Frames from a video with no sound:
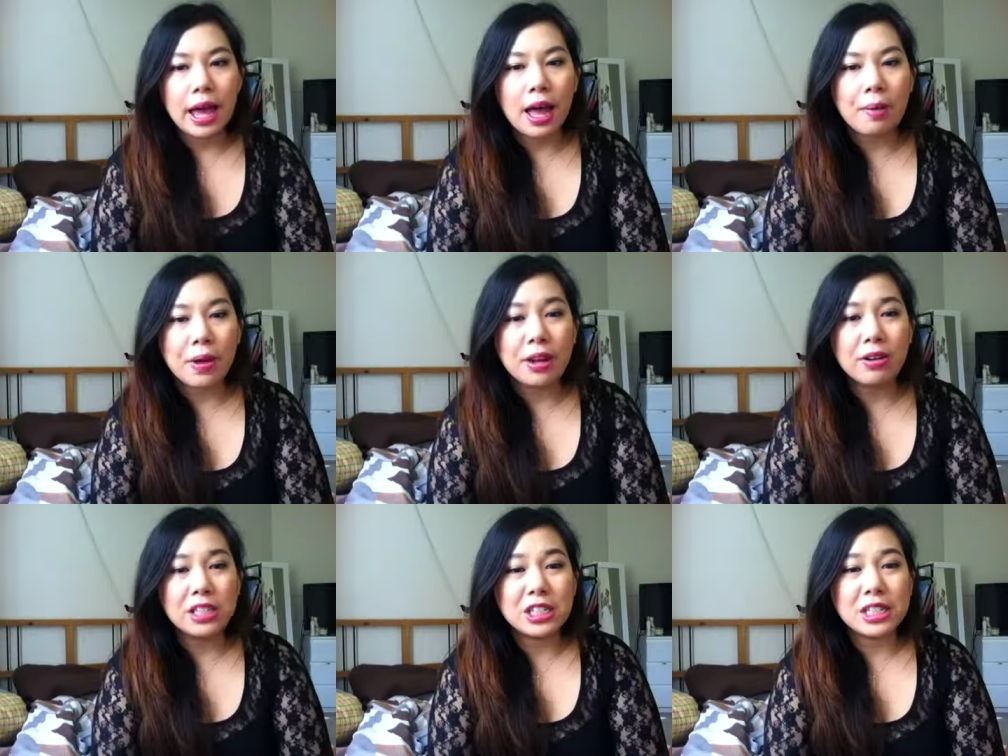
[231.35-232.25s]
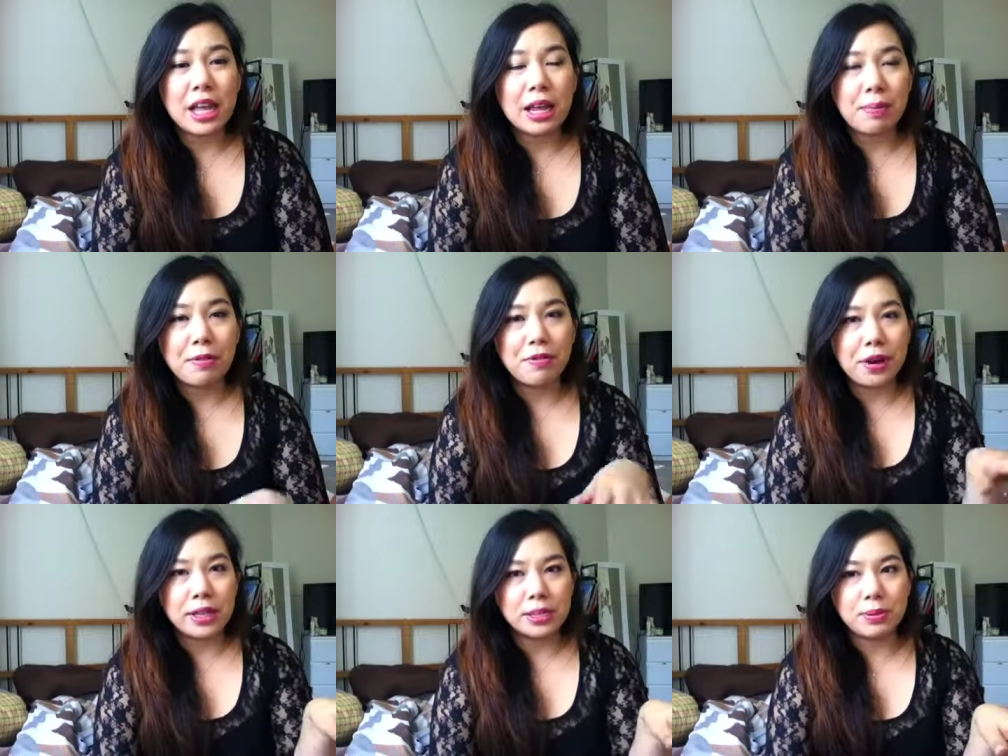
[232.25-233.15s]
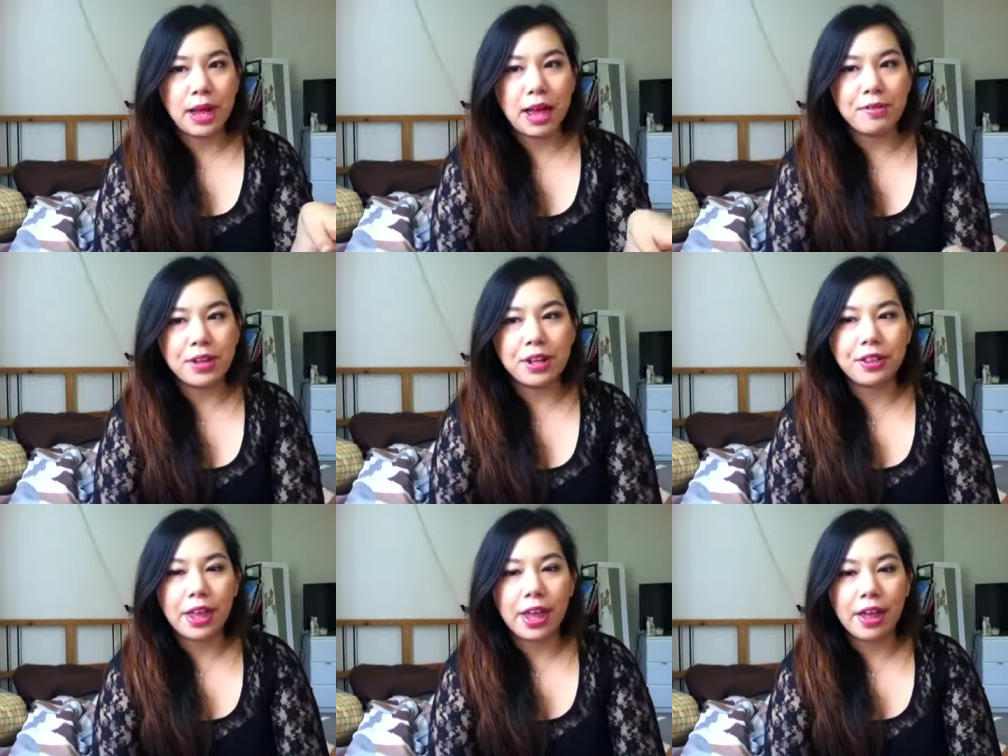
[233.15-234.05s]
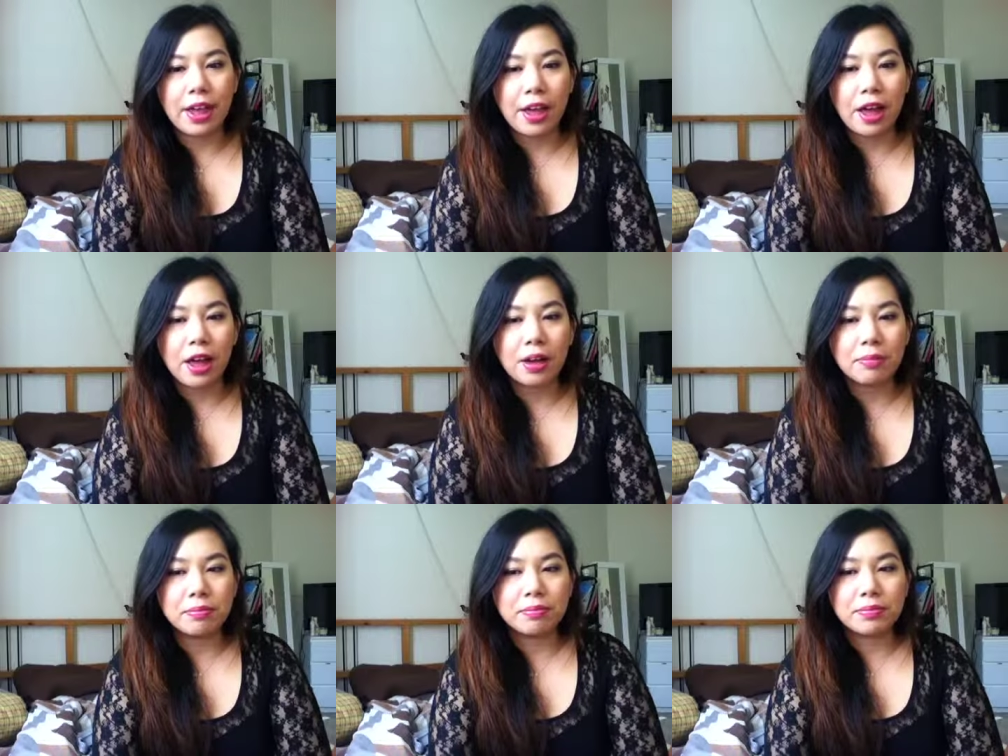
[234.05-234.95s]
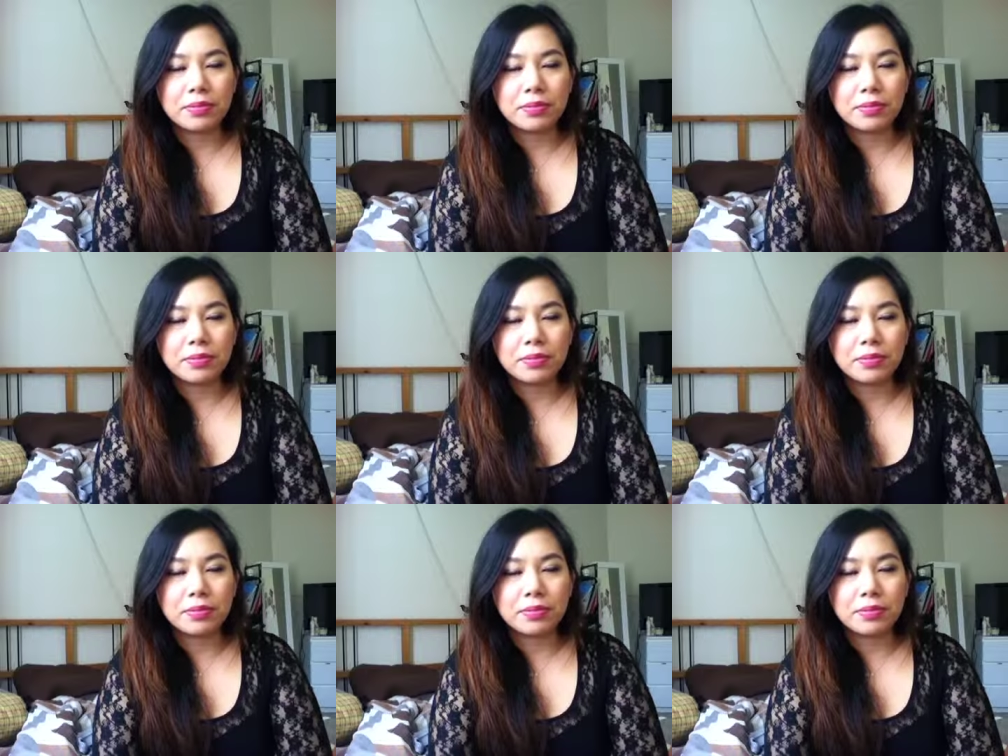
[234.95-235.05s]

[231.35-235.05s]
um, and not just that, like my friends were having their um,